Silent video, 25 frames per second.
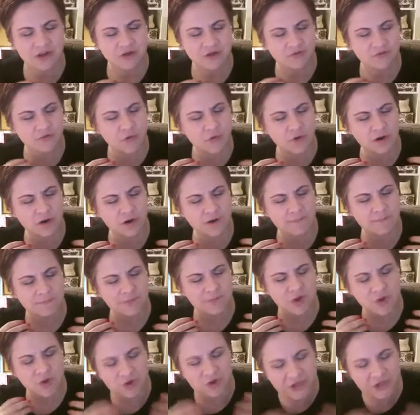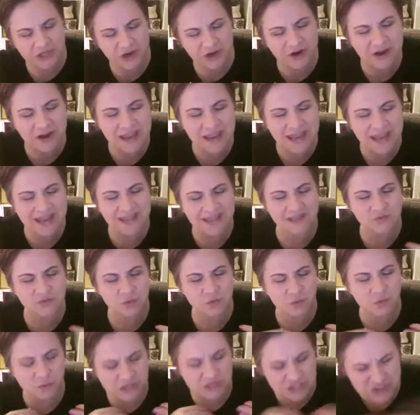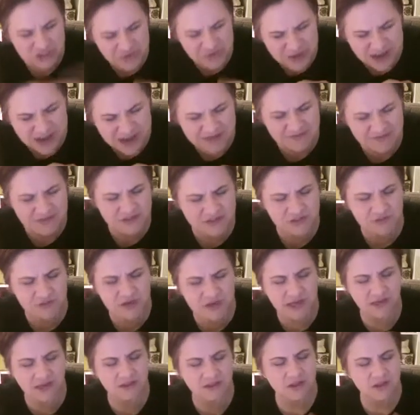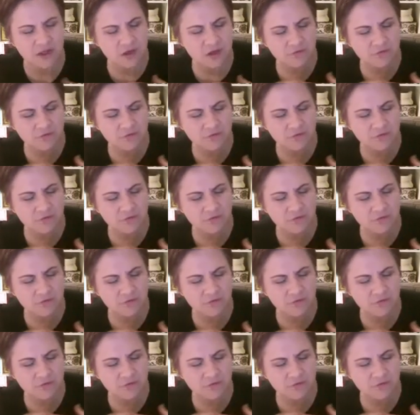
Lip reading: for holding our hand when we do have the strength,